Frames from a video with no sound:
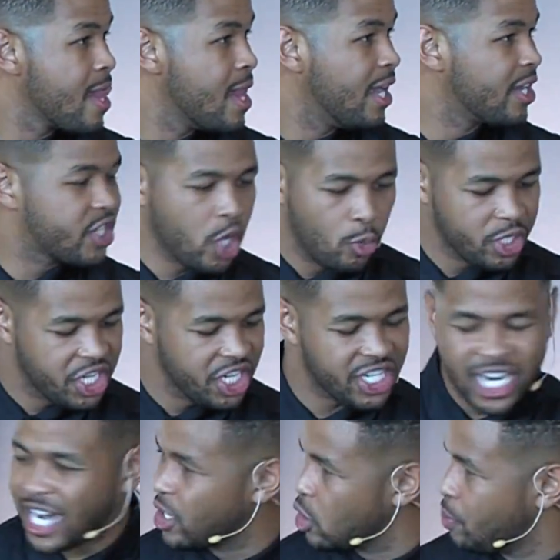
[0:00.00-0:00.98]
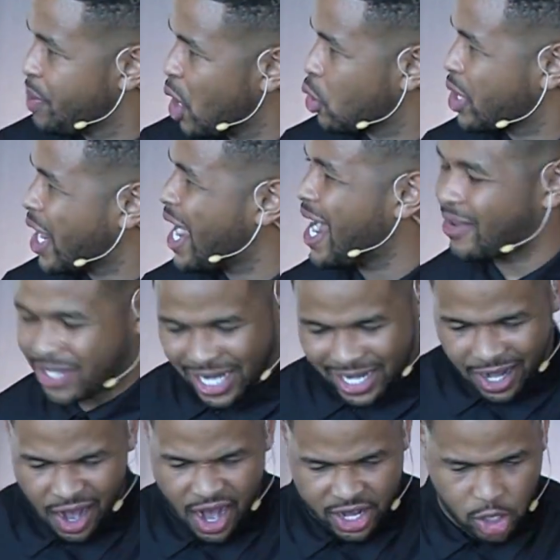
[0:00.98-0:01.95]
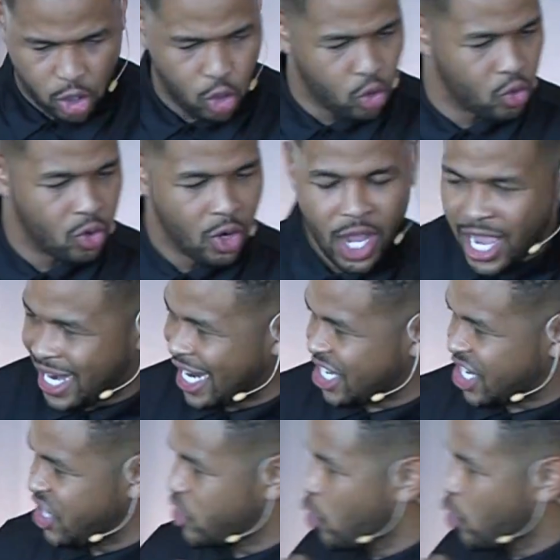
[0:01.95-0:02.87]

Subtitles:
And so when she said it would be okay, I was like, all right, cool. And as she's